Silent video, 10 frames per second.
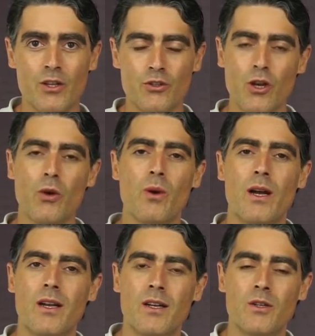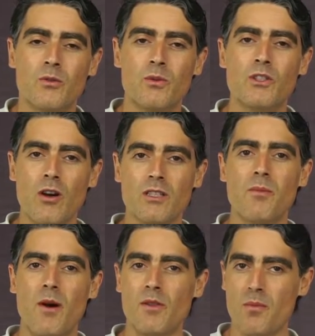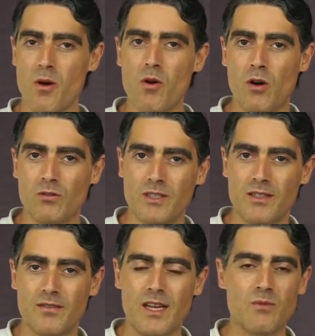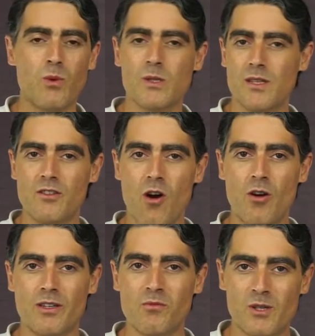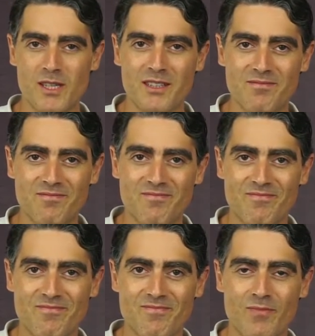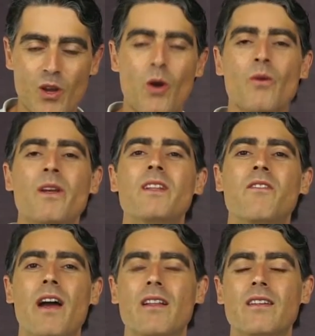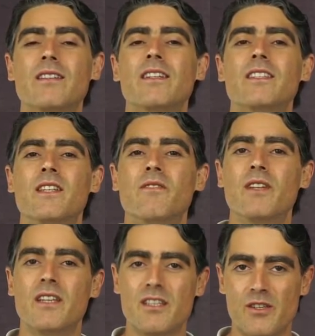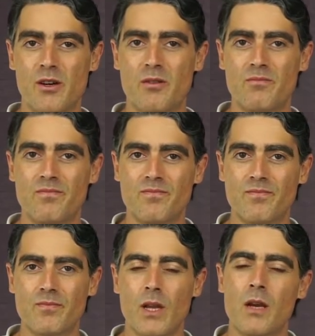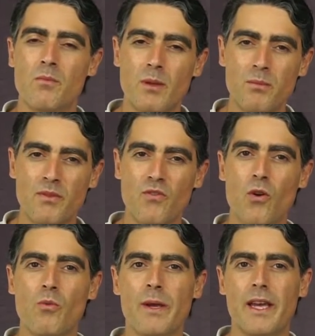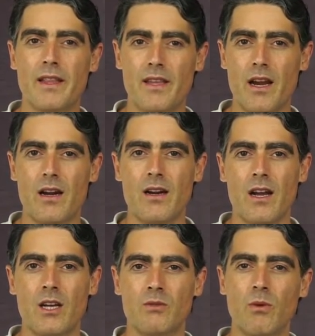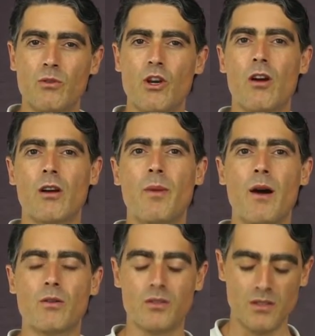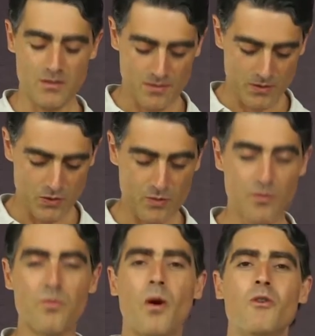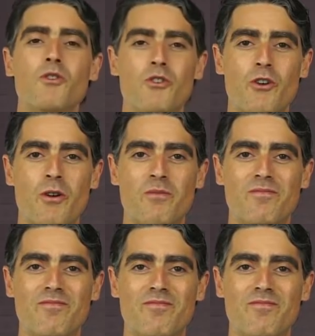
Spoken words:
So, we talked about the bow hold. That wasn't hard, was it? Holding the violin is even easier. But before we get there, we'll talk about posture.